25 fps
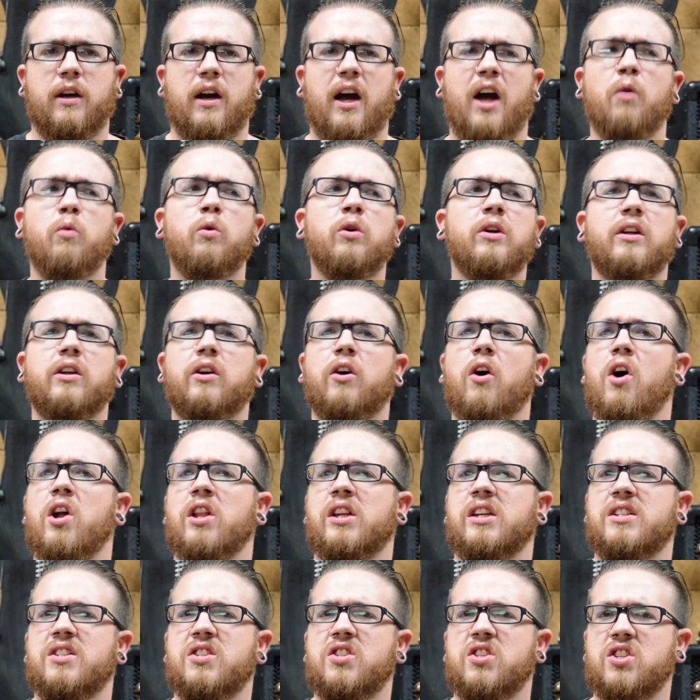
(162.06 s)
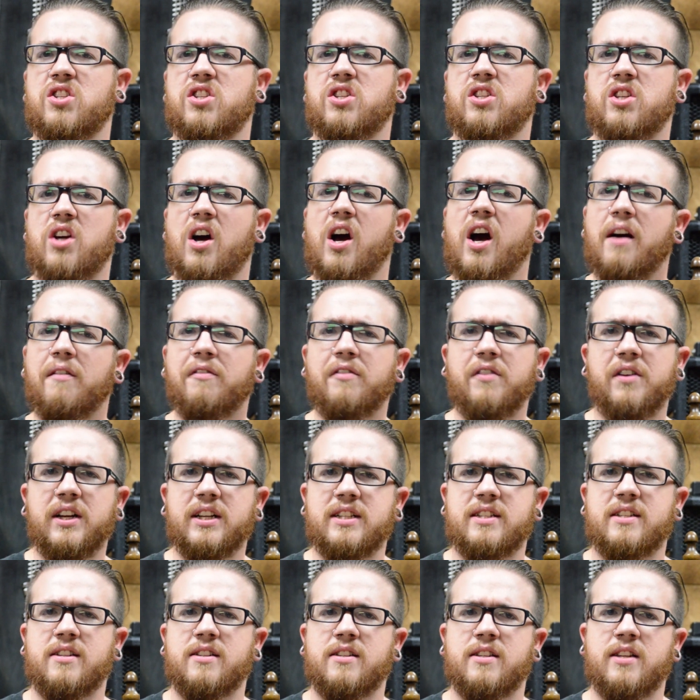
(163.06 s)
I wouldn't call it soft
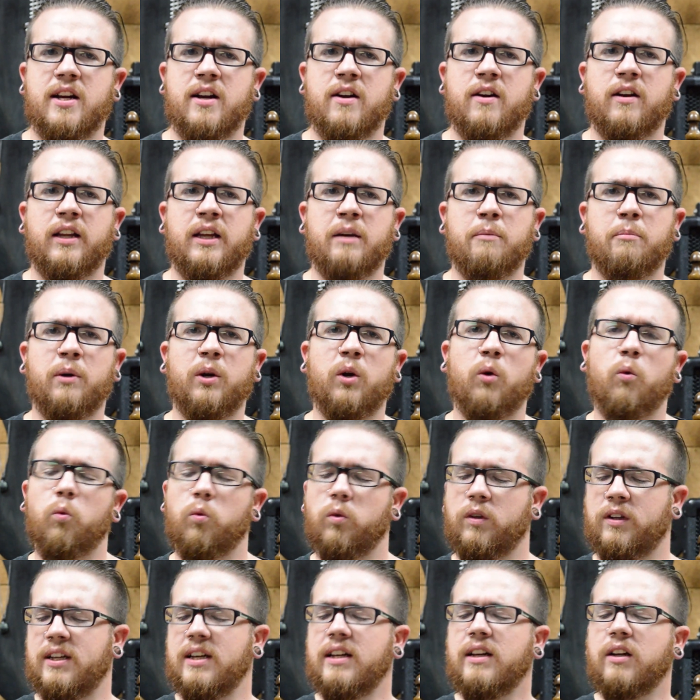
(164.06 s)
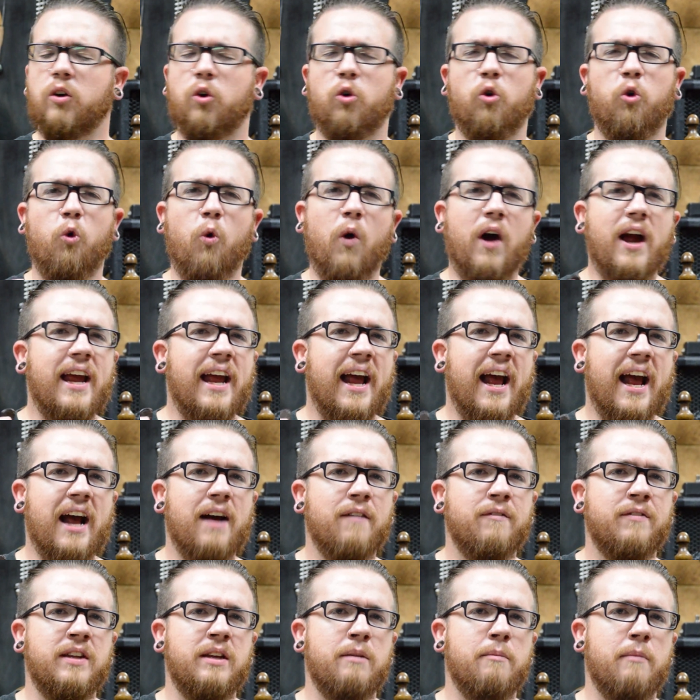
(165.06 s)
necessarily, but it didn't quite
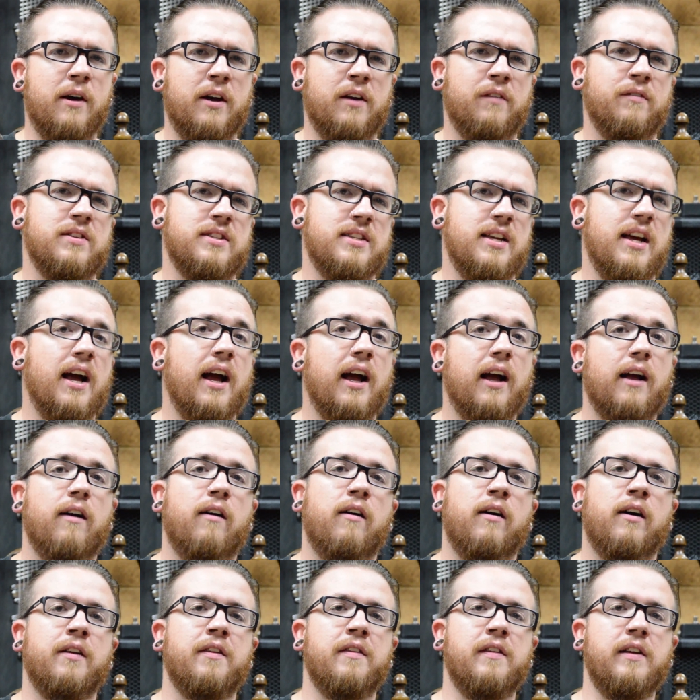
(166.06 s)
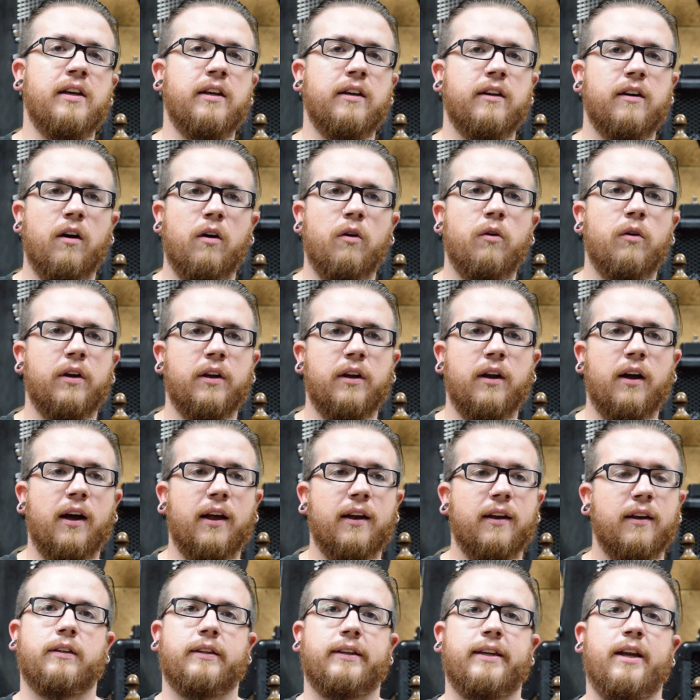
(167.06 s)
have the amount of attack on the
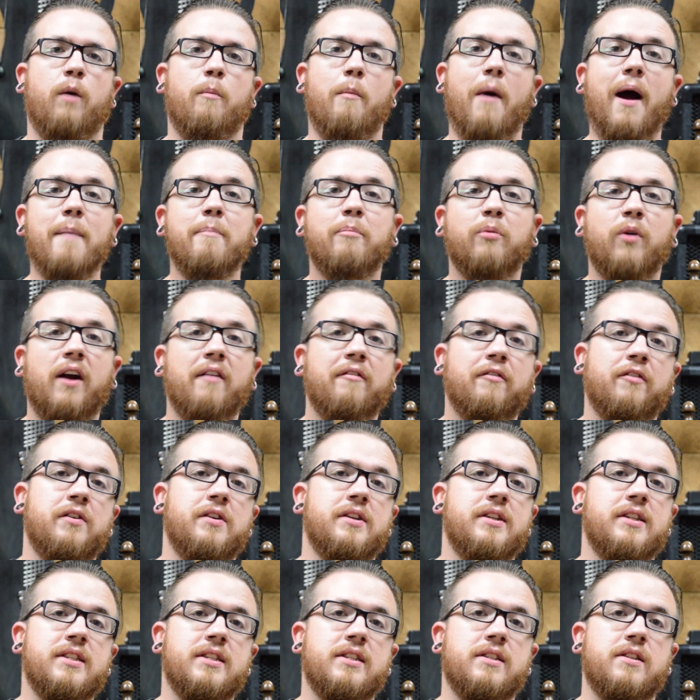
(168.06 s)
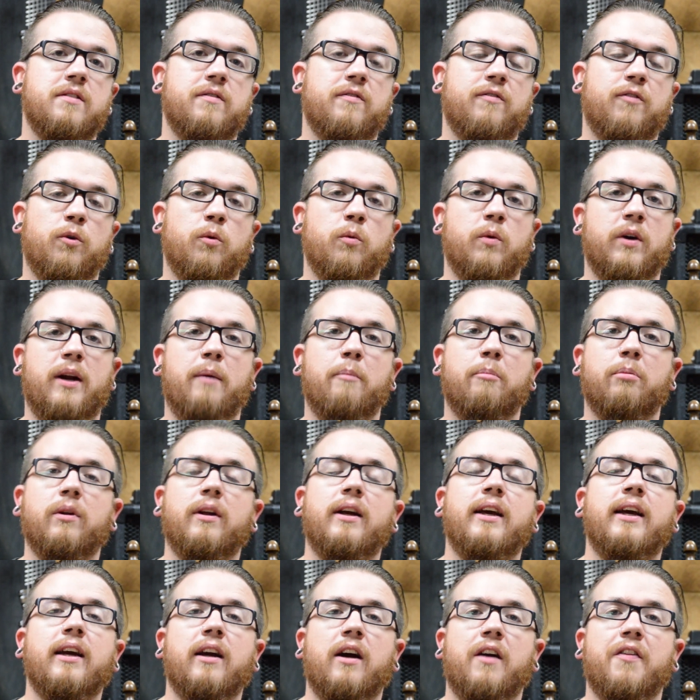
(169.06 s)
coconut. Now, my preference for when I'm
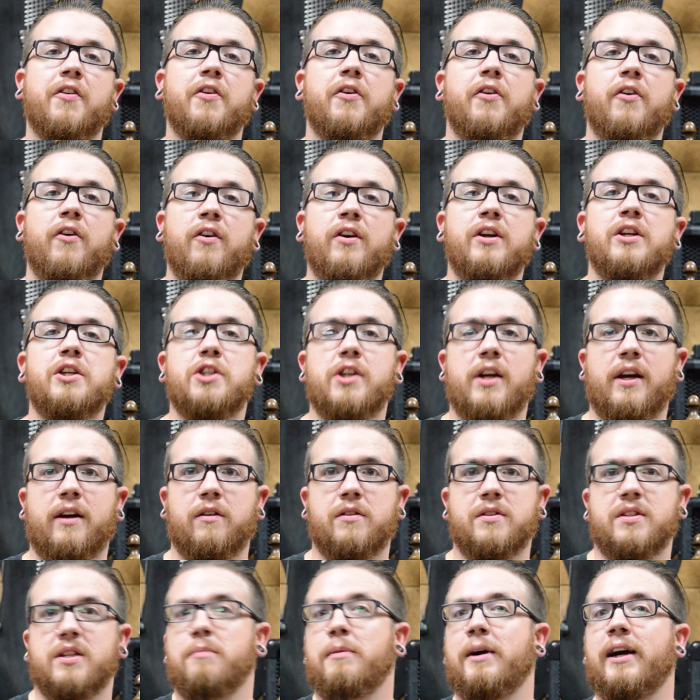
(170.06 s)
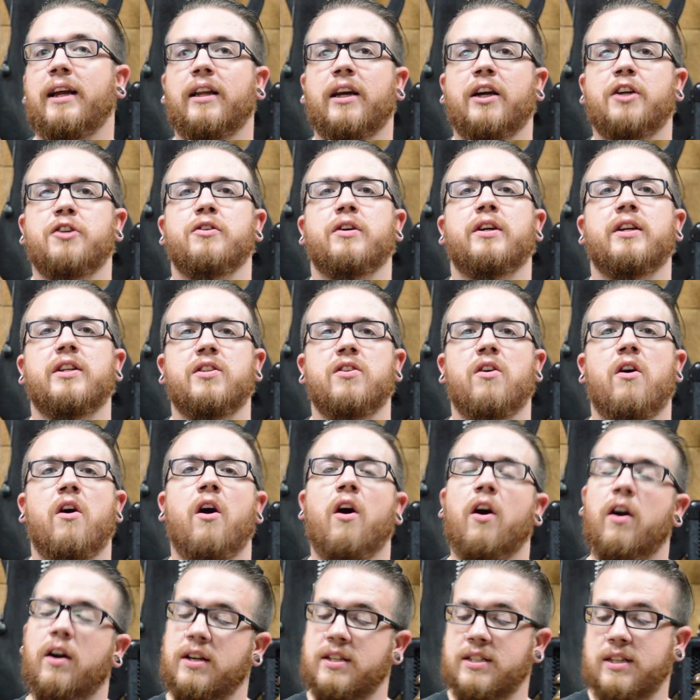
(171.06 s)
playing on the dirty channels on my electric
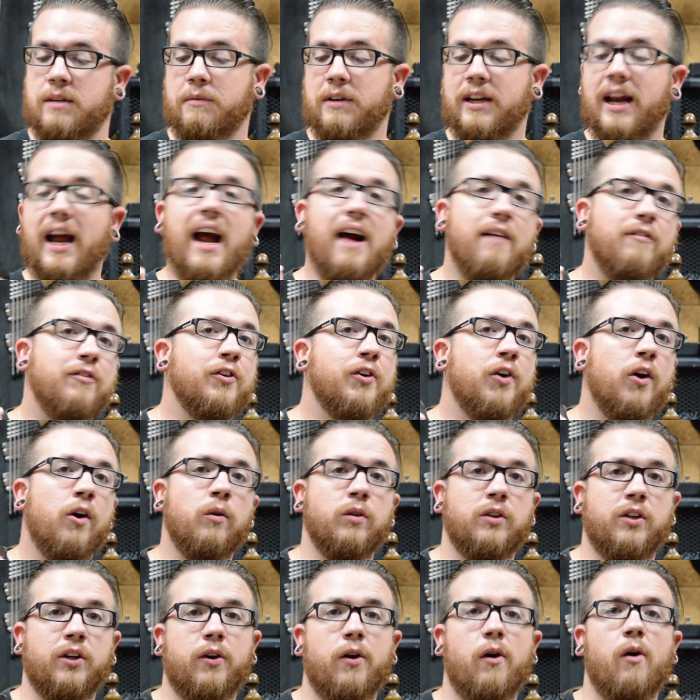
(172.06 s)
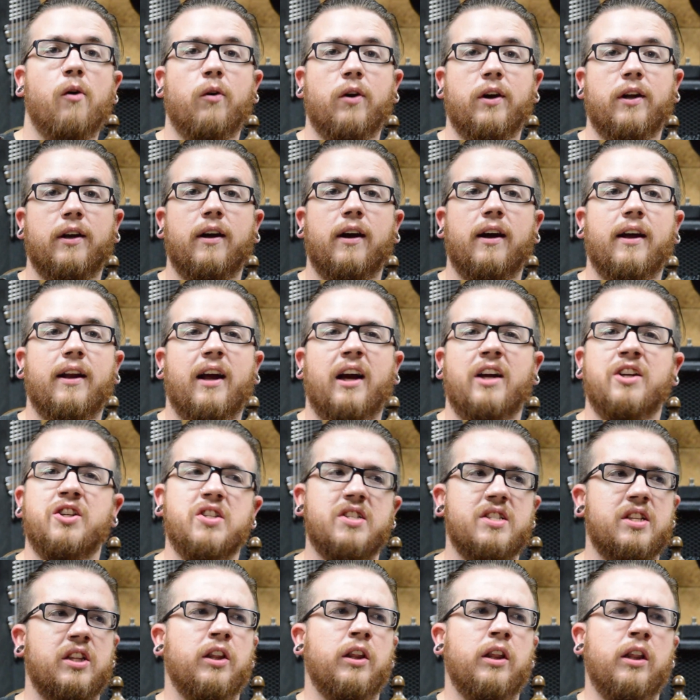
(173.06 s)
guitar is I'm going to have to go with the coconut. I
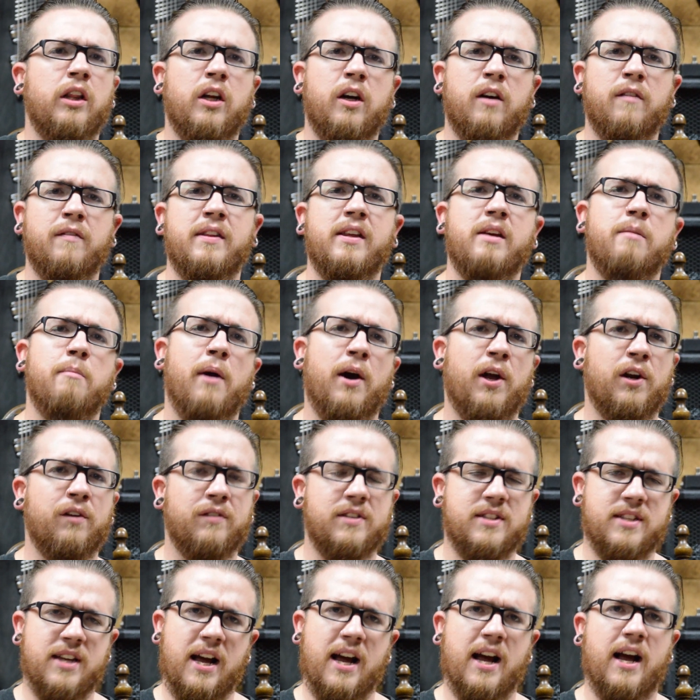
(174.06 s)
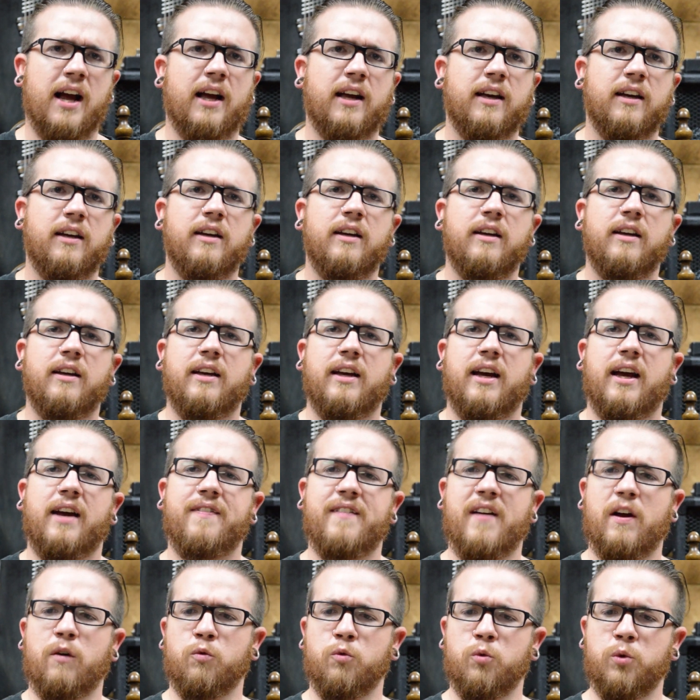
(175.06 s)
just love the amount of attack
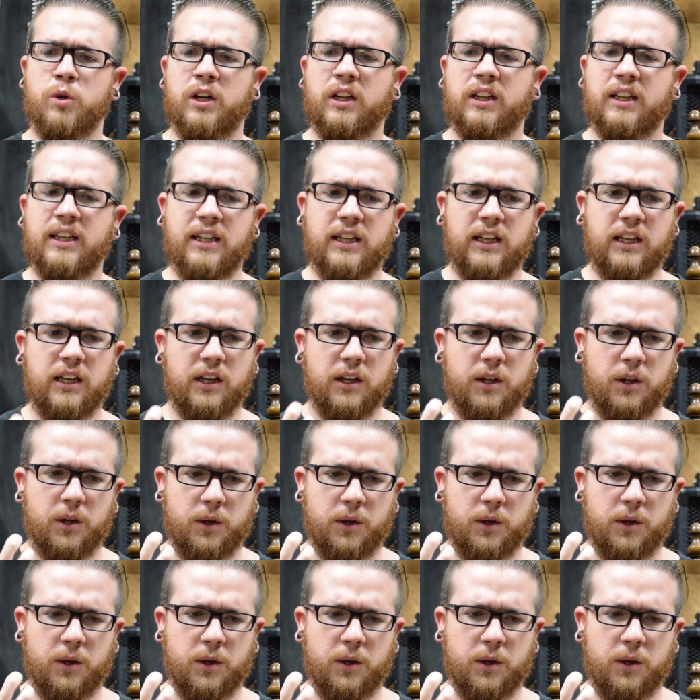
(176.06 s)
and that really